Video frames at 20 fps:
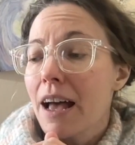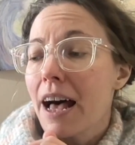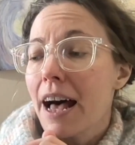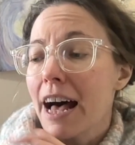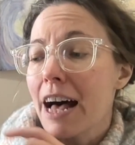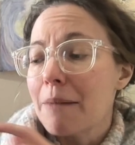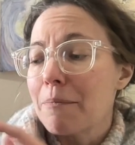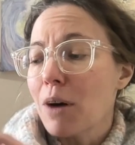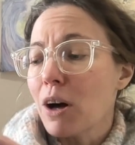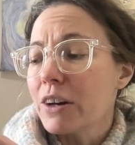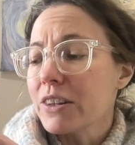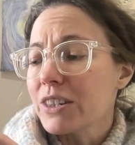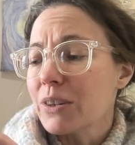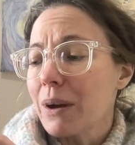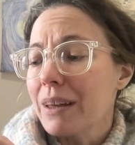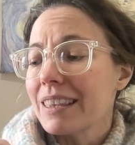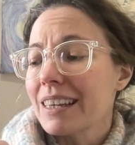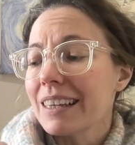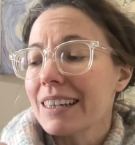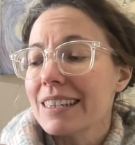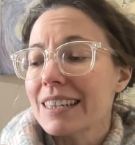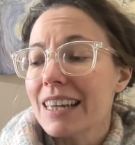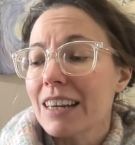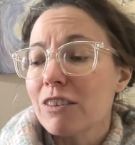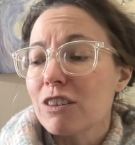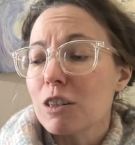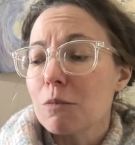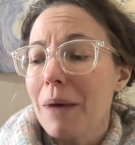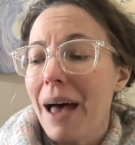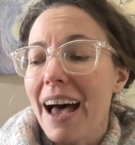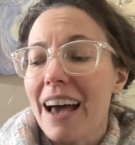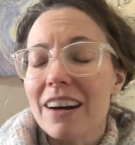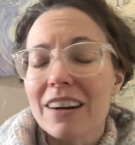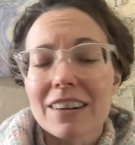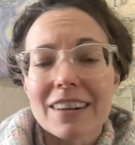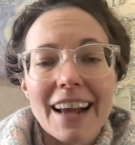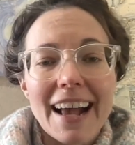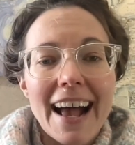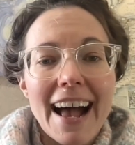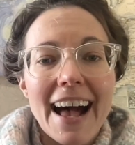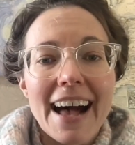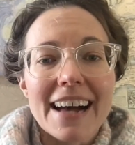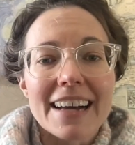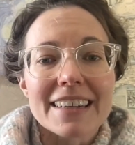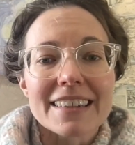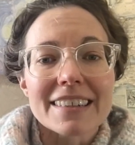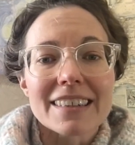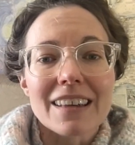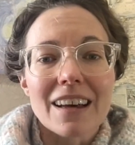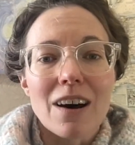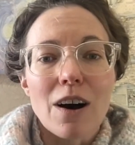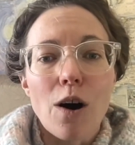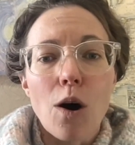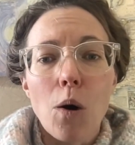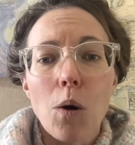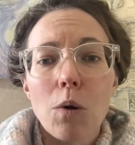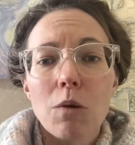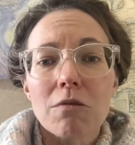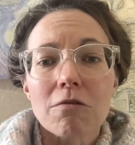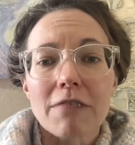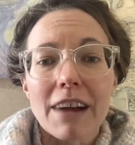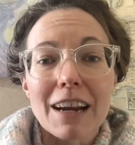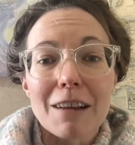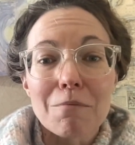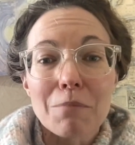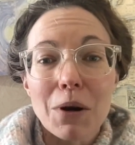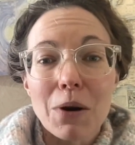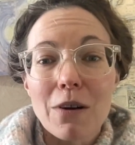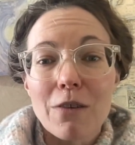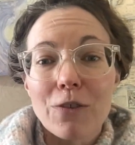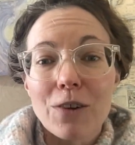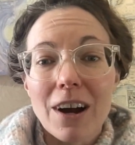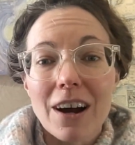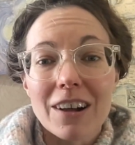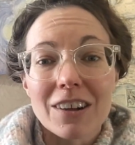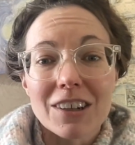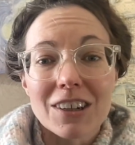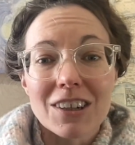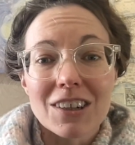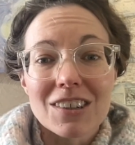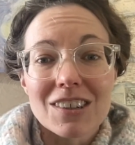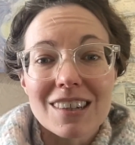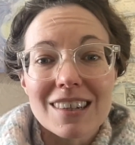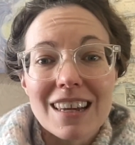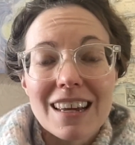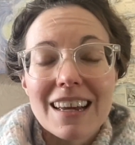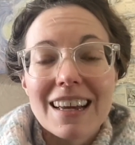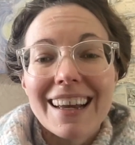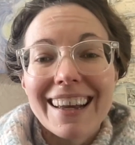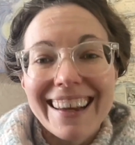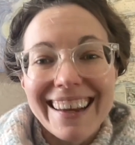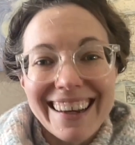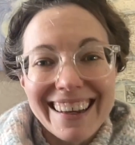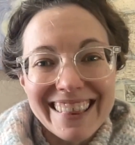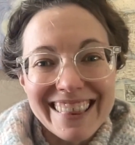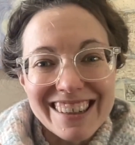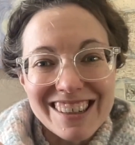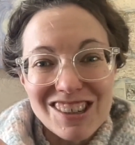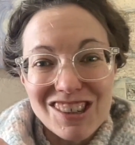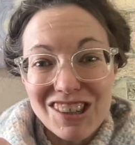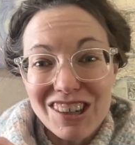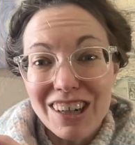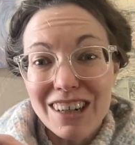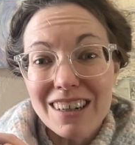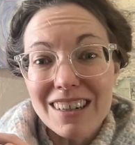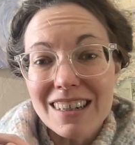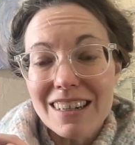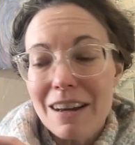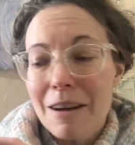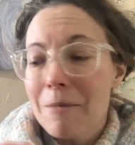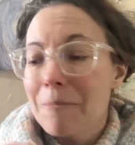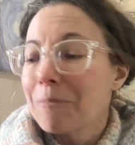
Also, I think Cassandra's pattern has a whole rainbow of colors in the shirt,